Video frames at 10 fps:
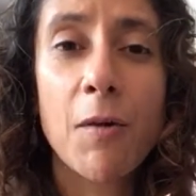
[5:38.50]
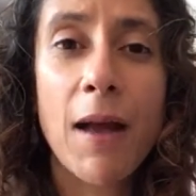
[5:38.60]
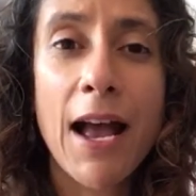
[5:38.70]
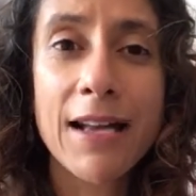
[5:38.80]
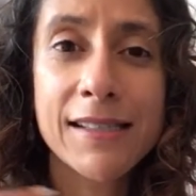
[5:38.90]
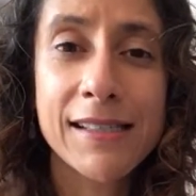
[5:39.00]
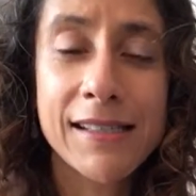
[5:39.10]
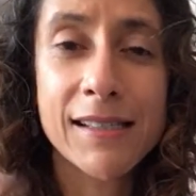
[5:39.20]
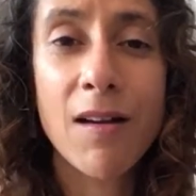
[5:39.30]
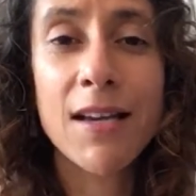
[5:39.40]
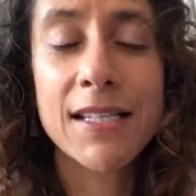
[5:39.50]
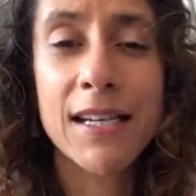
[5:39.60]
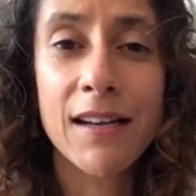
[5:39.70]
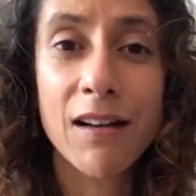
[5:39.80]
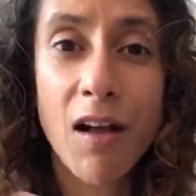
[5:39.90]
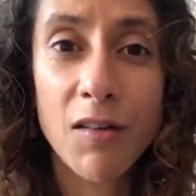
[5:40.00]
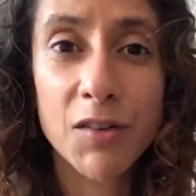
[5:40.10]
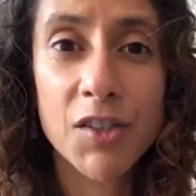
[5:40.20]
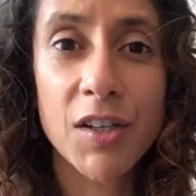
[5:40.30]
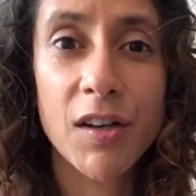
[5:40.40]
as a society and a
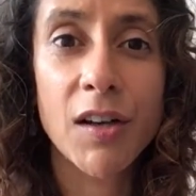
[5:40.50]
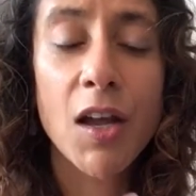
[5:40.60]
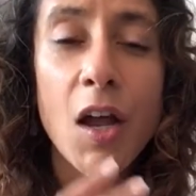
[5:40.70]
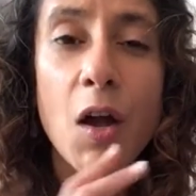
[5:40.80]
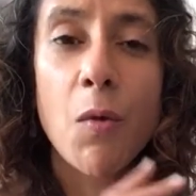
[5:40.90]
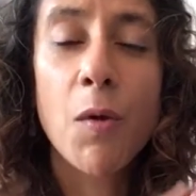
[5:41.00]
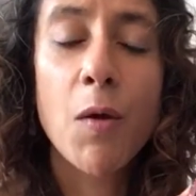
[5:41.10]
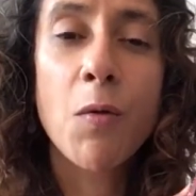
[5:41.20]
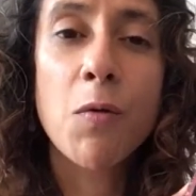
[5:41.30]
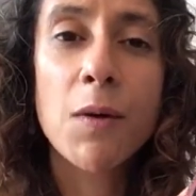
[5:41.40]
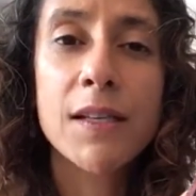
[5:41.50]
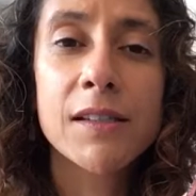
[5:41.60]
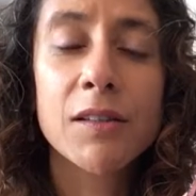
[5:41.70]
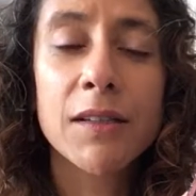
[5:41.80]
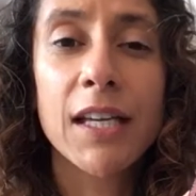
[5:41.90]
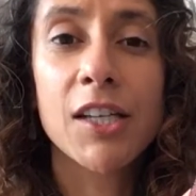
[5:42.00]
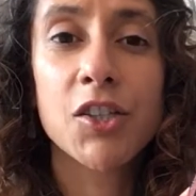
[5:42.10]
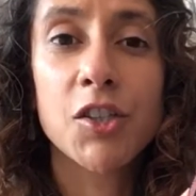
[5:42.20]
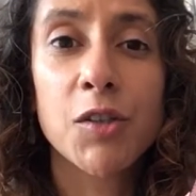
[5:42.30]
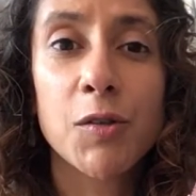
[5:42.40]
culture, we're always looking
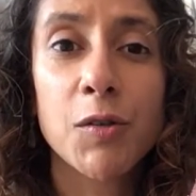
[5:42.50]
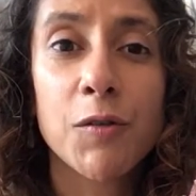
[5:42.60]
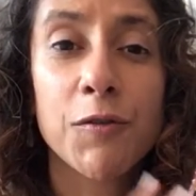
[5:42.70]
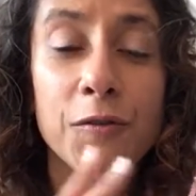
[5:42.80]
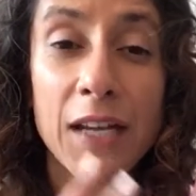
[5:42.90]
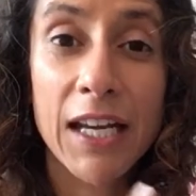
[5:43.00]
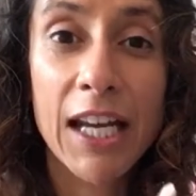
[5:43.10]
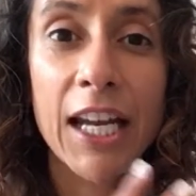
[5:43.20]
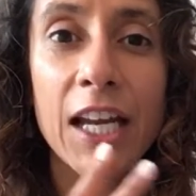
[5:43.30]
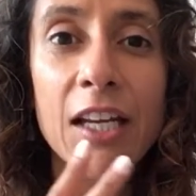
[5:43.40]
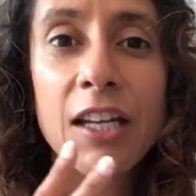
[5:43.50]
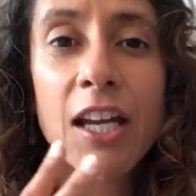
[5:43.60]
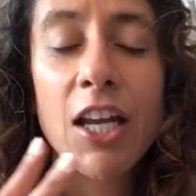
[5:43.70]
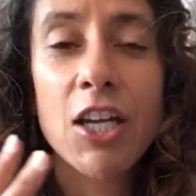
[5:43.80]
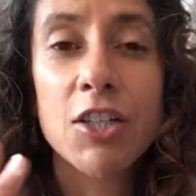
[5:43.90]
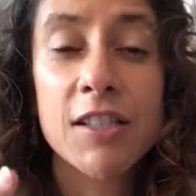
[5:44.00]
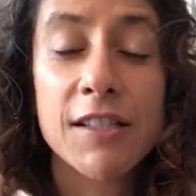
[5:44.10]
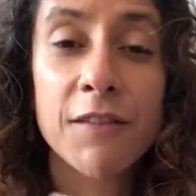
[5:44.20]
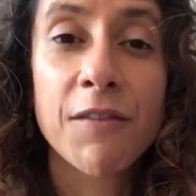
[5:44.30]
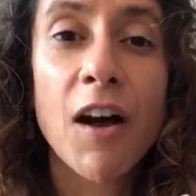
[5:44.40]
to fit in, to
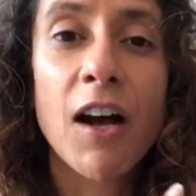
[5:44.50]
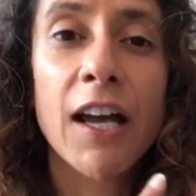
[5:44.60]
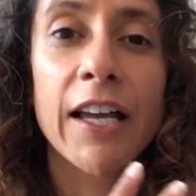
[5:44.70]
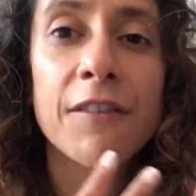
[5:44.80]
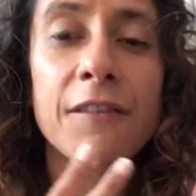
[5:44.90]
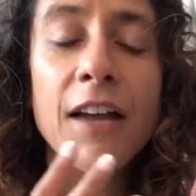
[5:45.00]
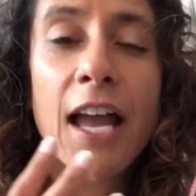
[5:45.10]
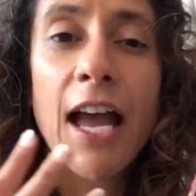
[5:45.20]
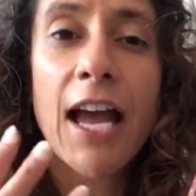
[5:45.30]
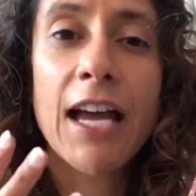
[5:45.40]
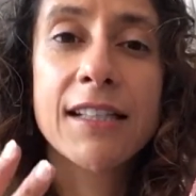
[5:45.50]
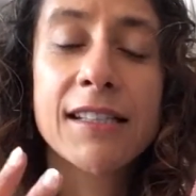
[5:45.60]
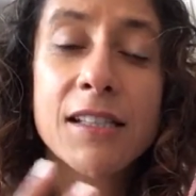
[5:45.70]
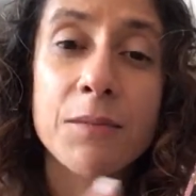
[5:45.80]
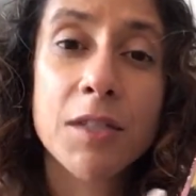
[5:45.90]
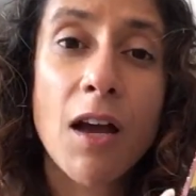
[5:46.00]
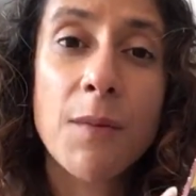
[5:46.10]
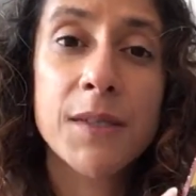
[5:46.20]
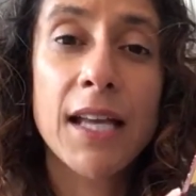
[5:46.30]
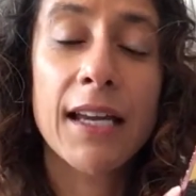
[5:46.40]
survive, and
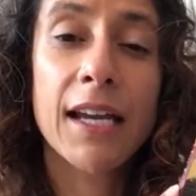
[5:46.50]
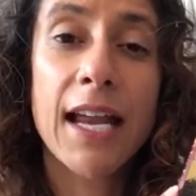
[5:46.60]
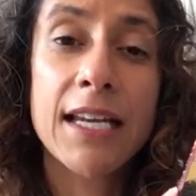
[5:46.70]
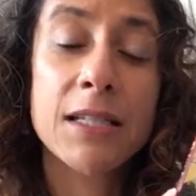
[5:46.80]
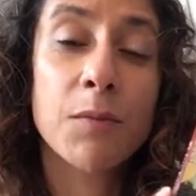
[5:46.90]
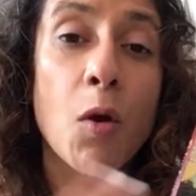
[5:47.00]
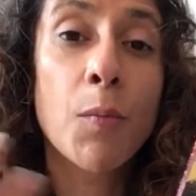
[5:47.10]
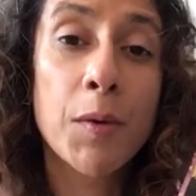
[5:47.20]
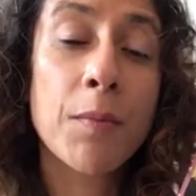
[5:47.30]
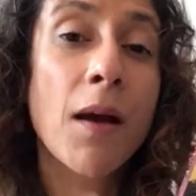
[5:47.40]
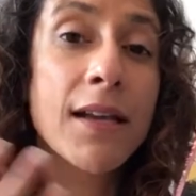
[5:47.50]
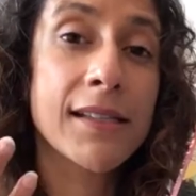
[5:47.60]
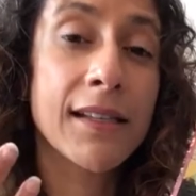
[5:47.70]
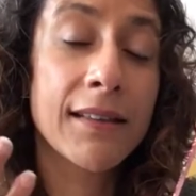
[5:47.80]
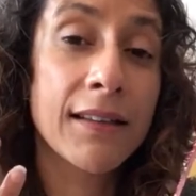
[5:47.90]
sometimes that can end up compromising